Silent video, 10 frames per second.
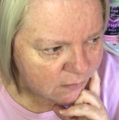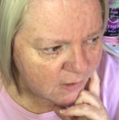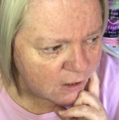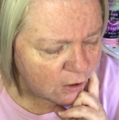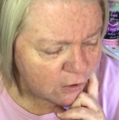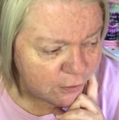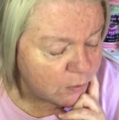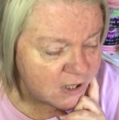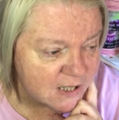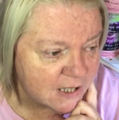And I often
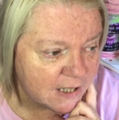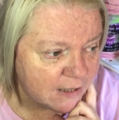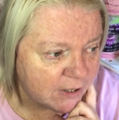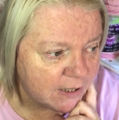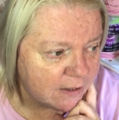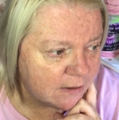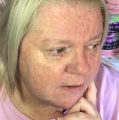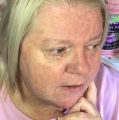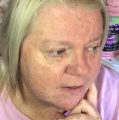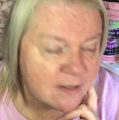wonder how they
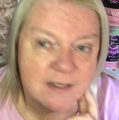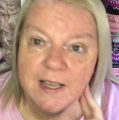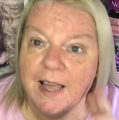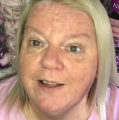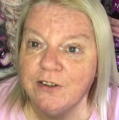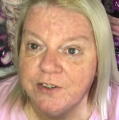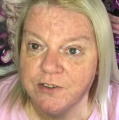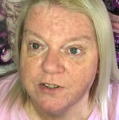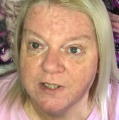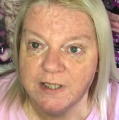scale the
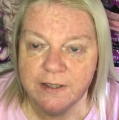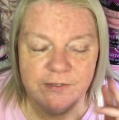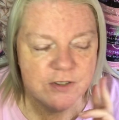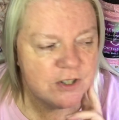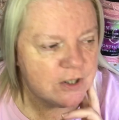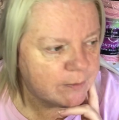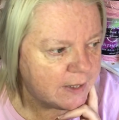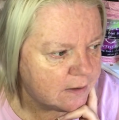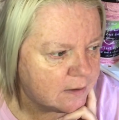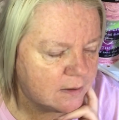cliff to do
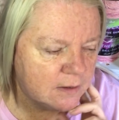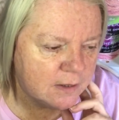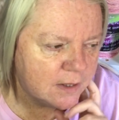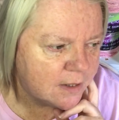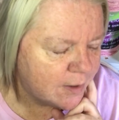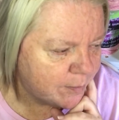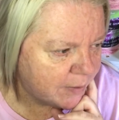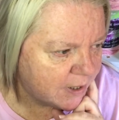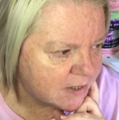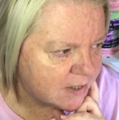it.
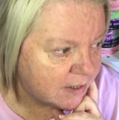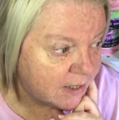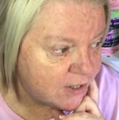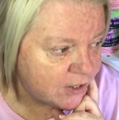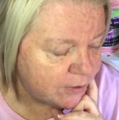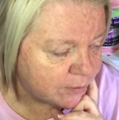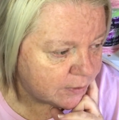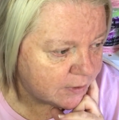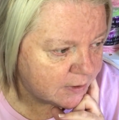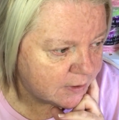But they do.
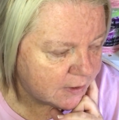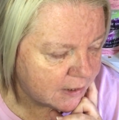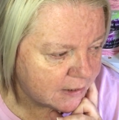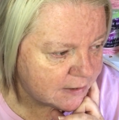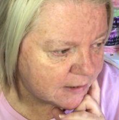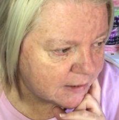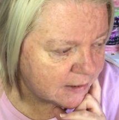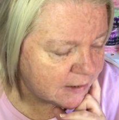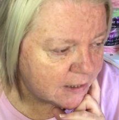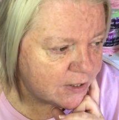And
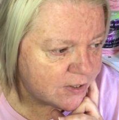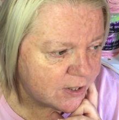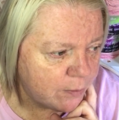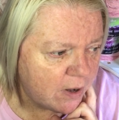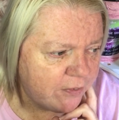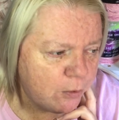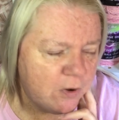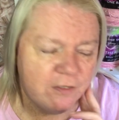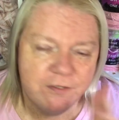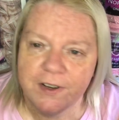so I thought
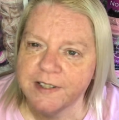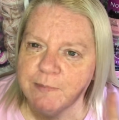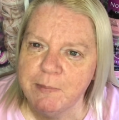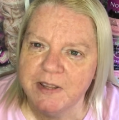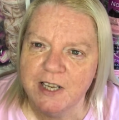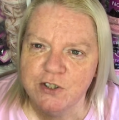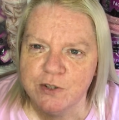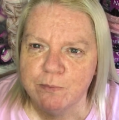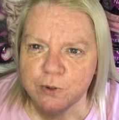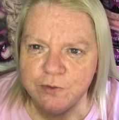at first maybe they're just
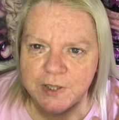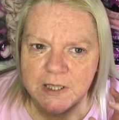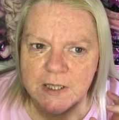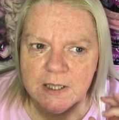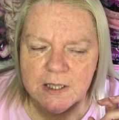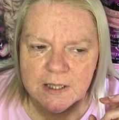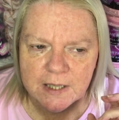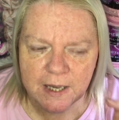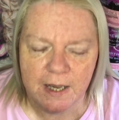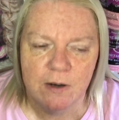moving the
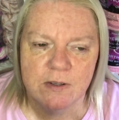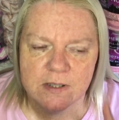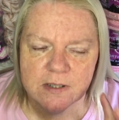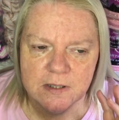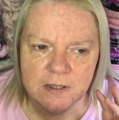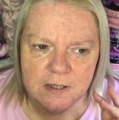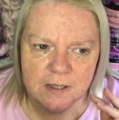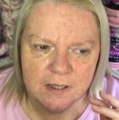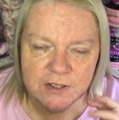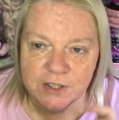house
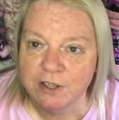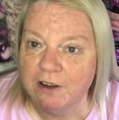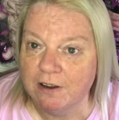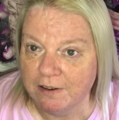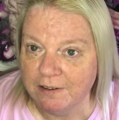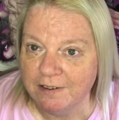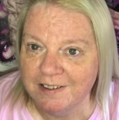and the car